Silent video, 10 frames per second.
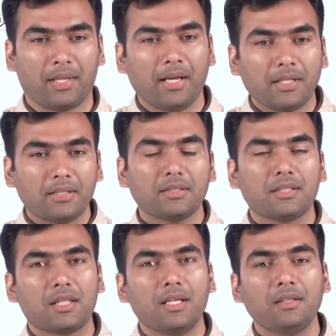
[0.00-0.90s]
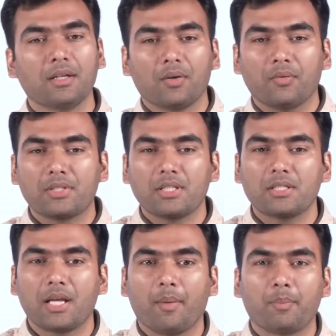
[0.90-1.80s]
And that is the thing which
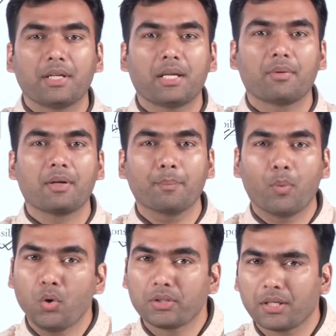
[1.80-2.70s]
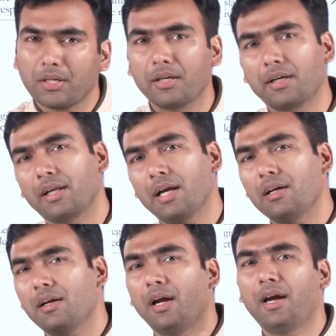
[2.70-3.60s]
is applicable in both India
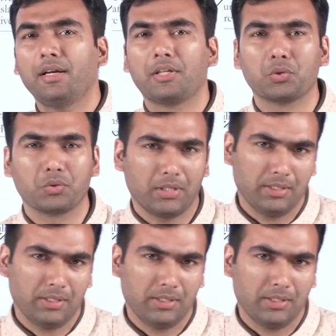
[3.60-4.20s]
and UK.